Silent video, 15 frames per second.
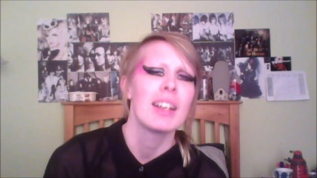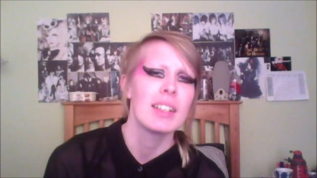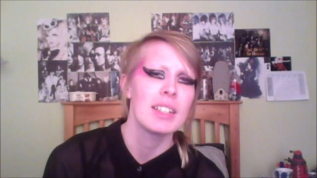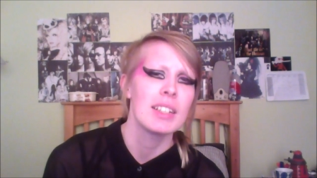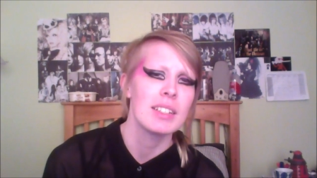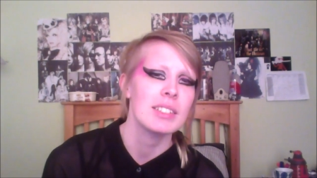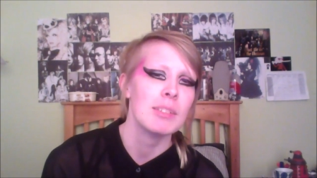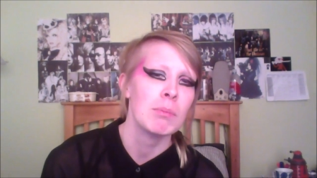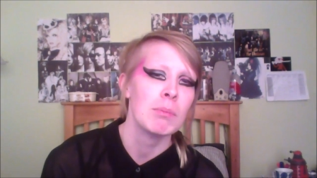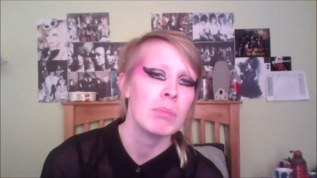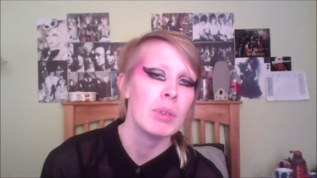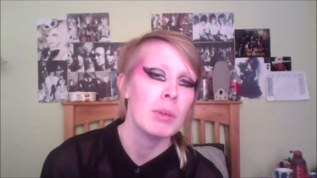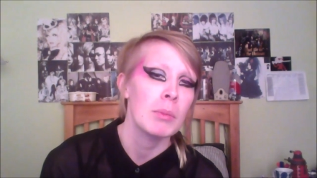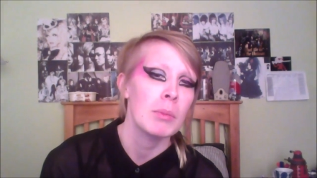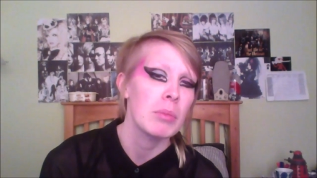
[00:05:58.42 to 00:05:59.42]
It's a
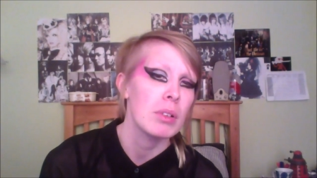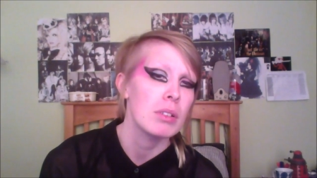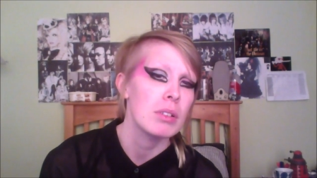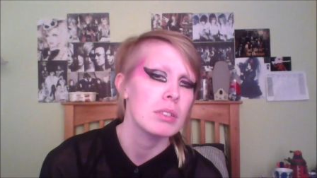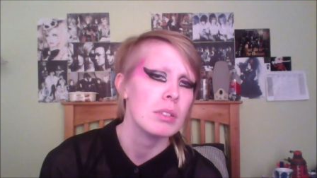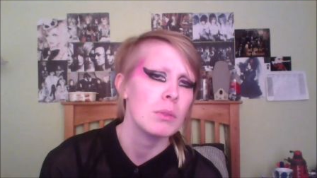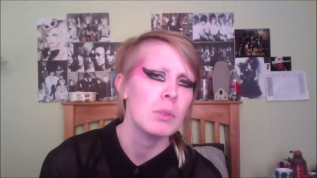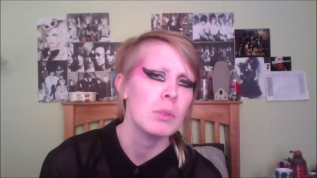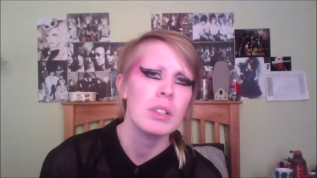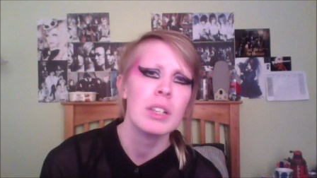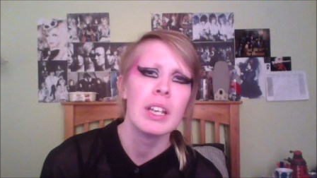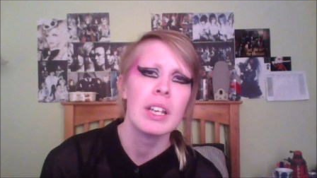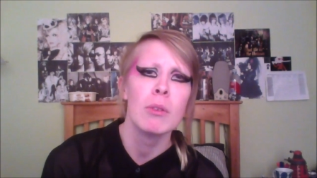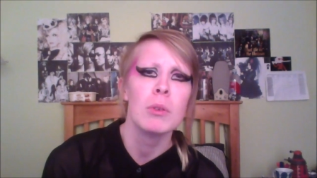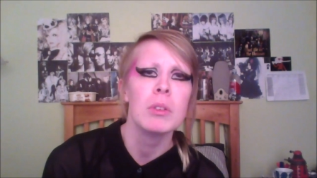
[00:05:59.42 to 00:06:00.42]
problem because I want
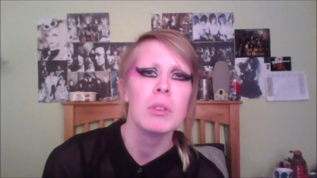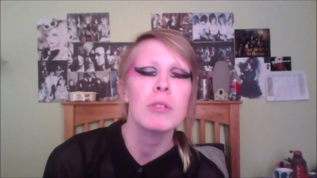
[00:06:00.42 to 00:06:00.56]
to get all